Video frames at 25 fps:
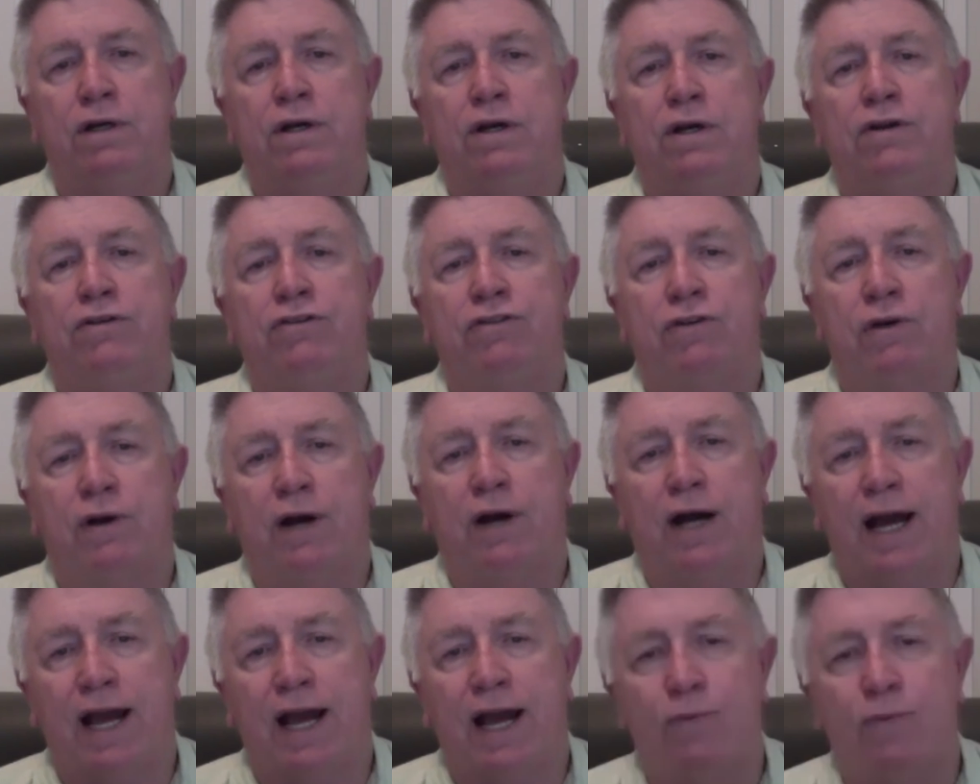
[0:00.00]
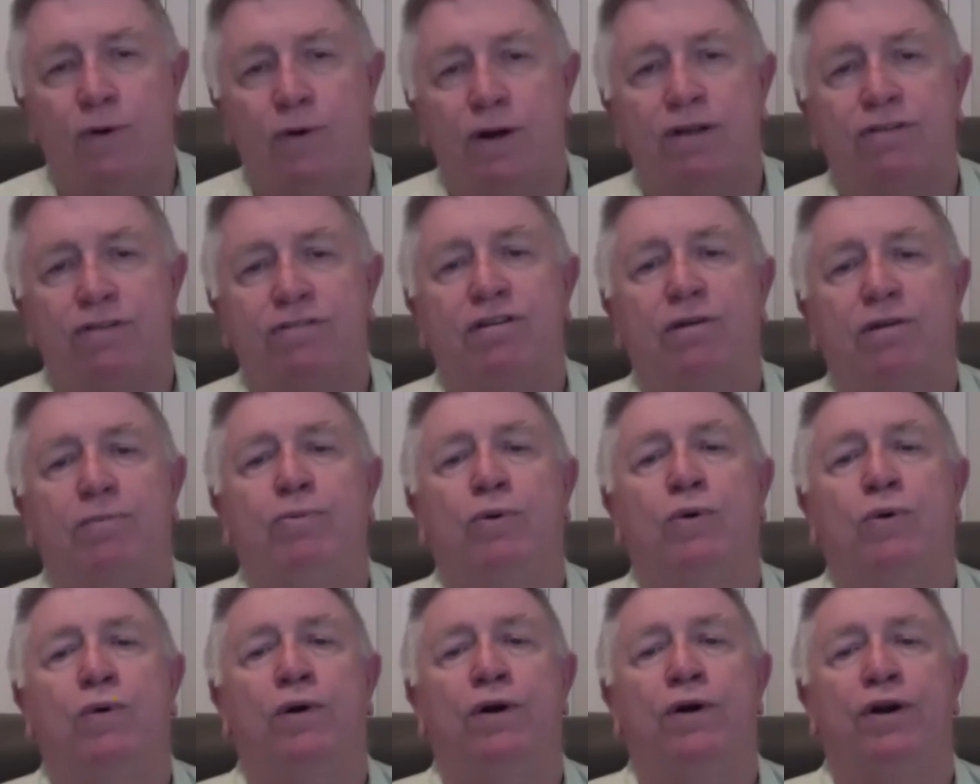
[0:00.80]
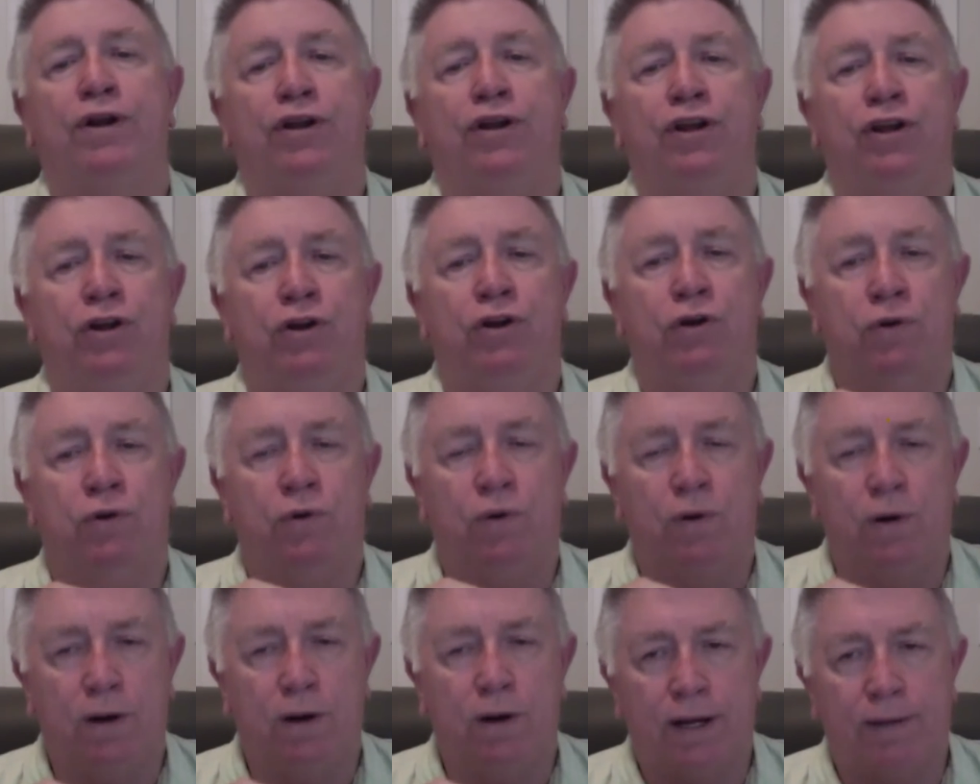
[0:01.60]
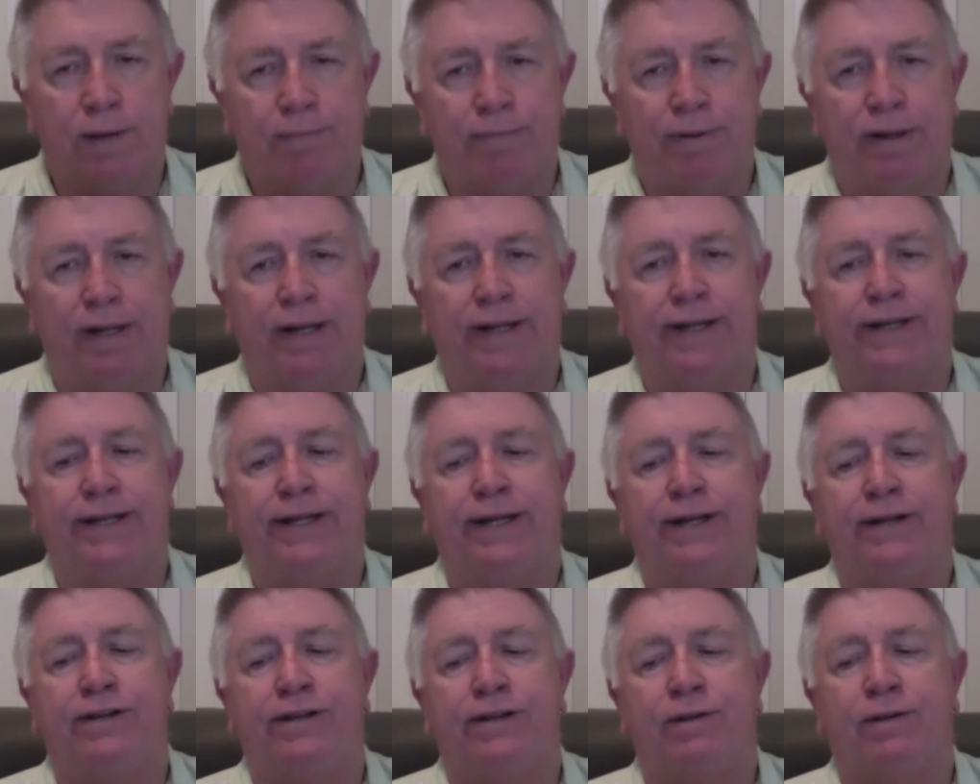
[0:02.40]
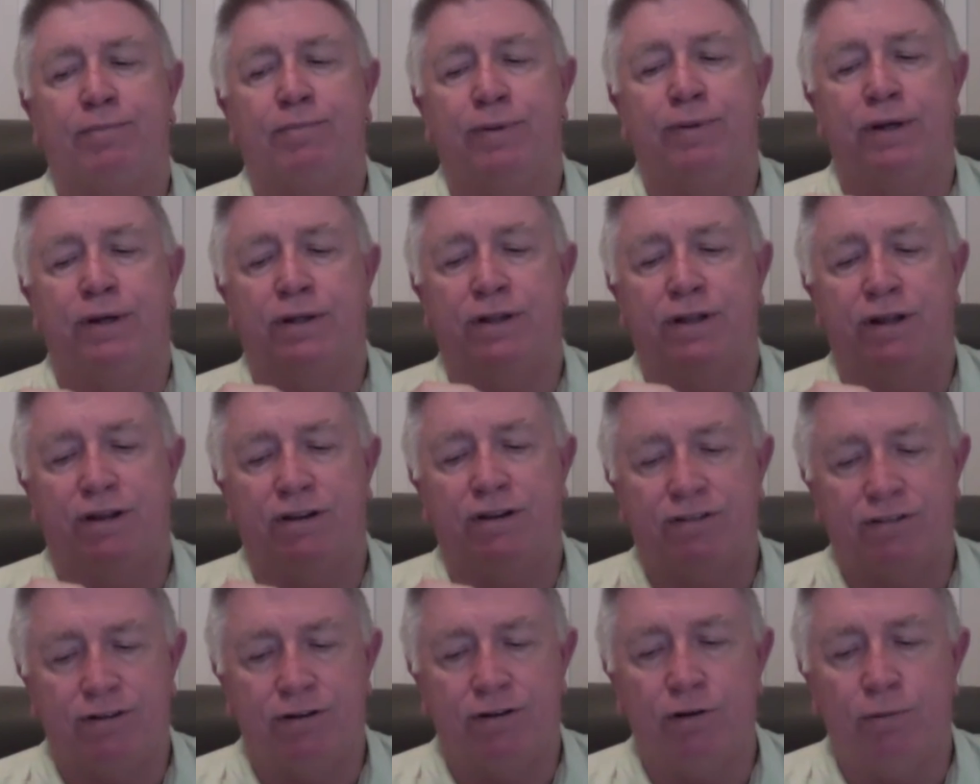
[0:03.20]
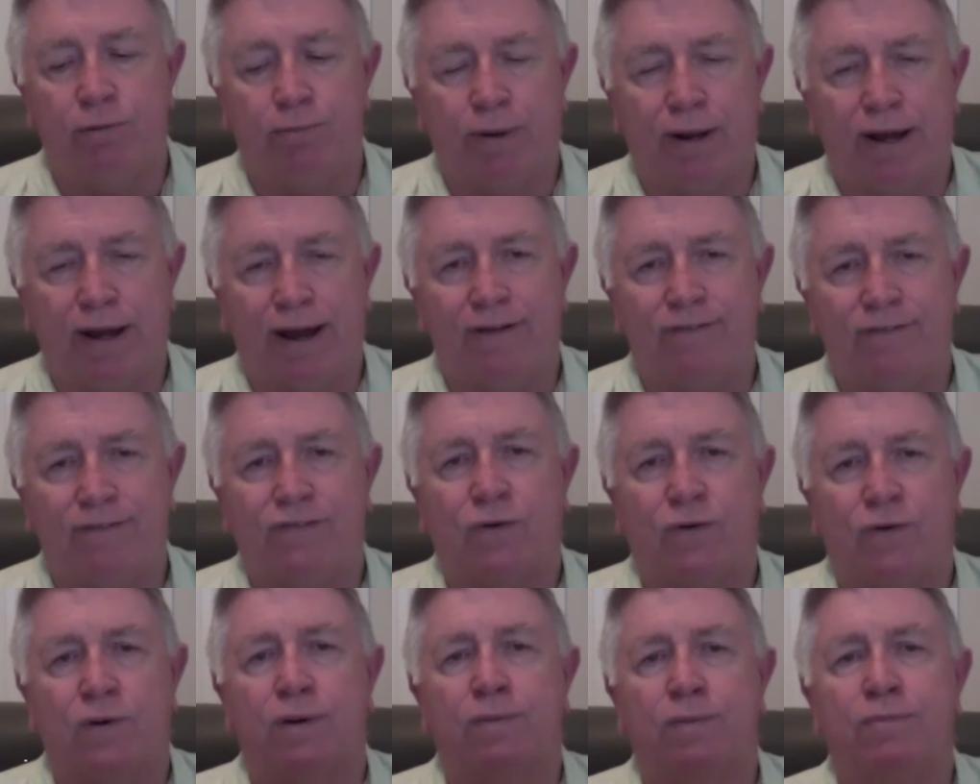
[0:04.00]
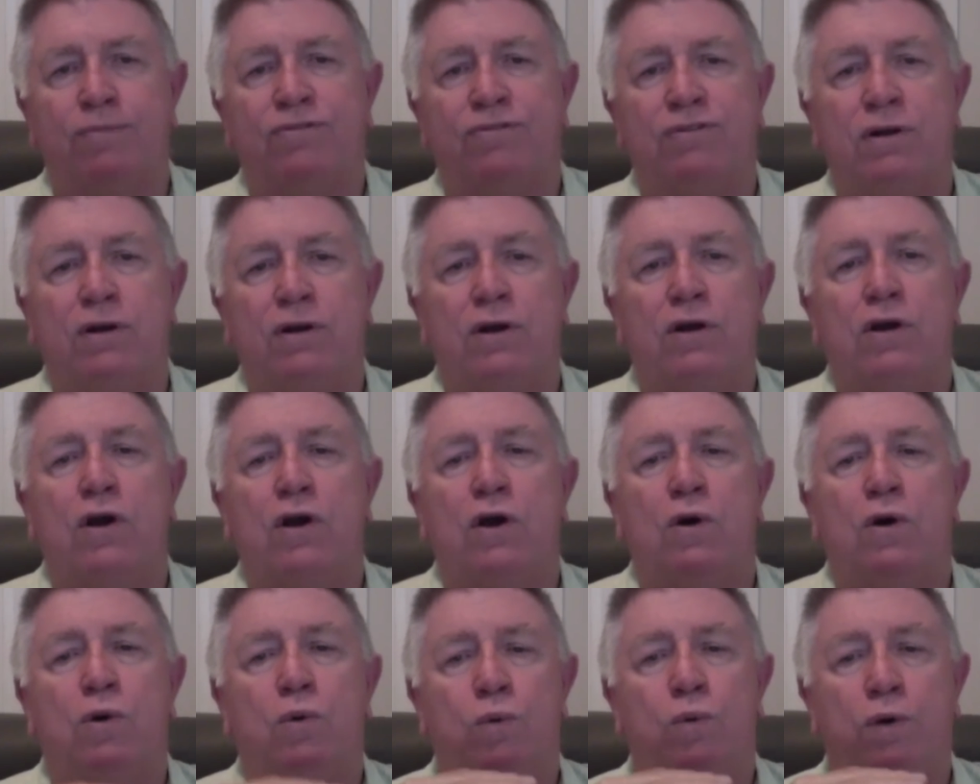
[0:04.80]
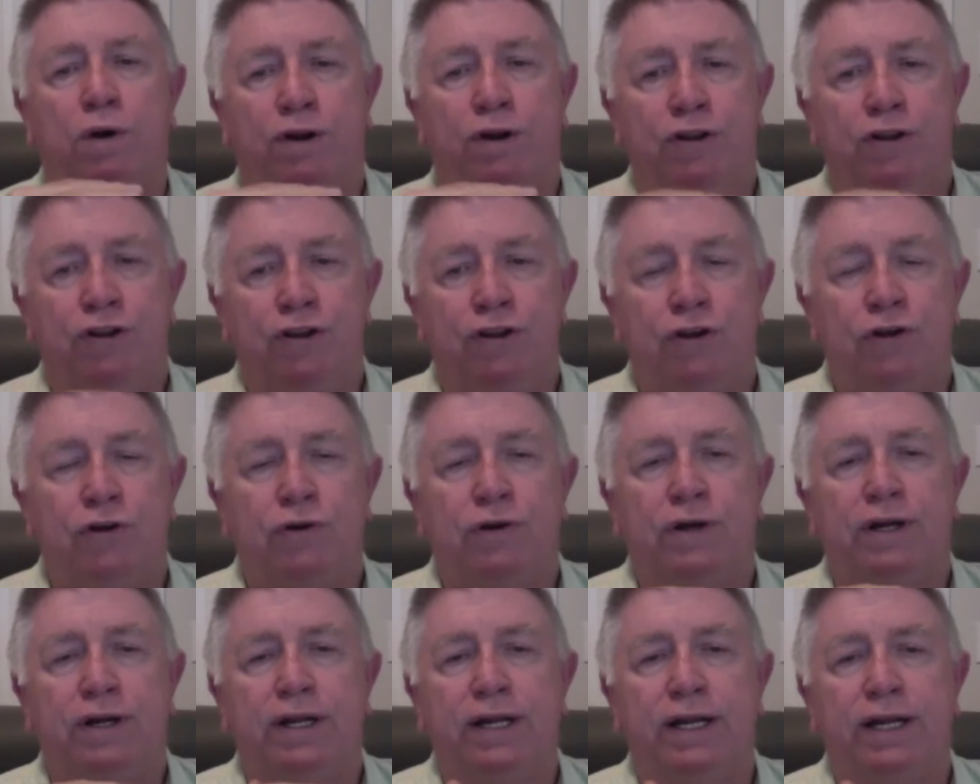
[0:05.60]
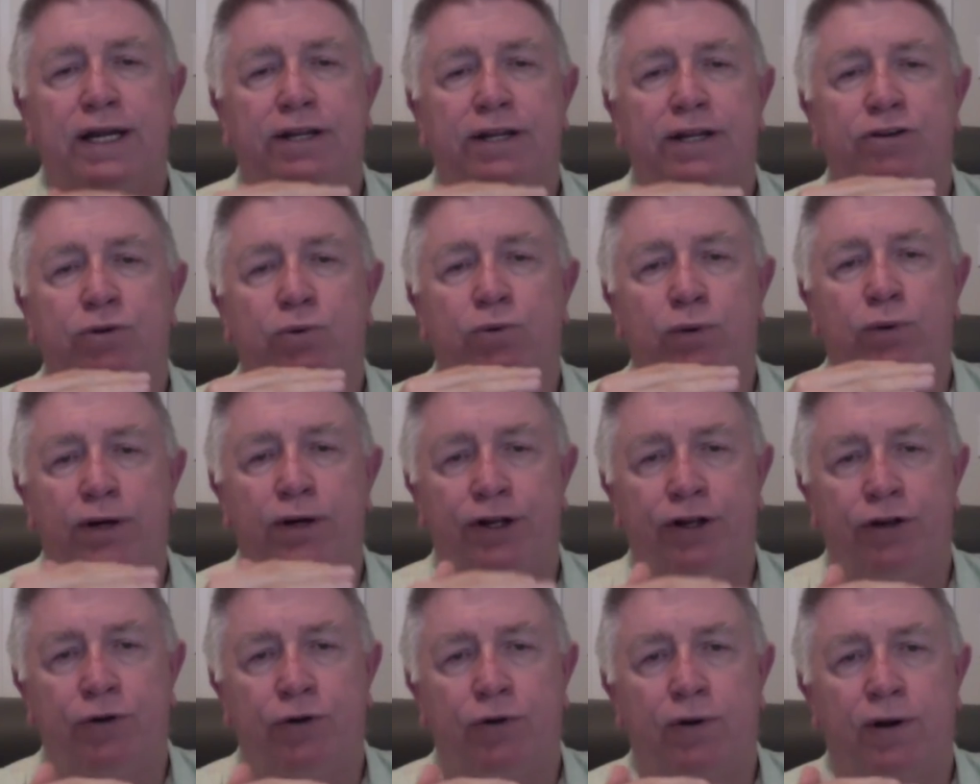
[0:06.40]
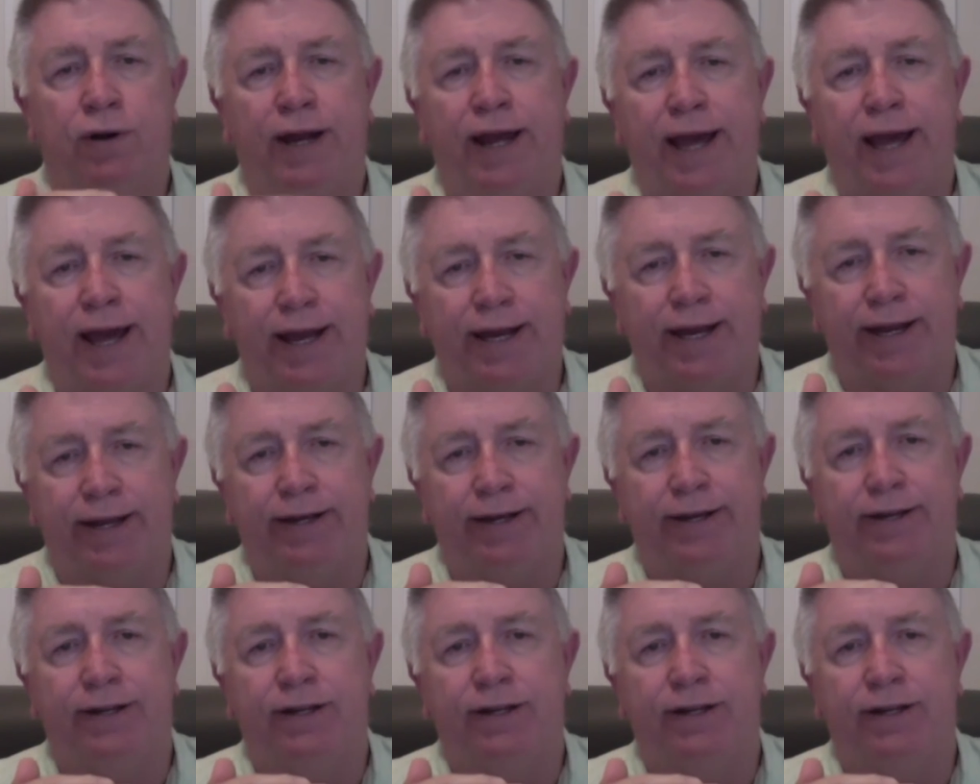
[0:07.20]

So I want to support your ability to build these new platforms where you can get to where you're headed,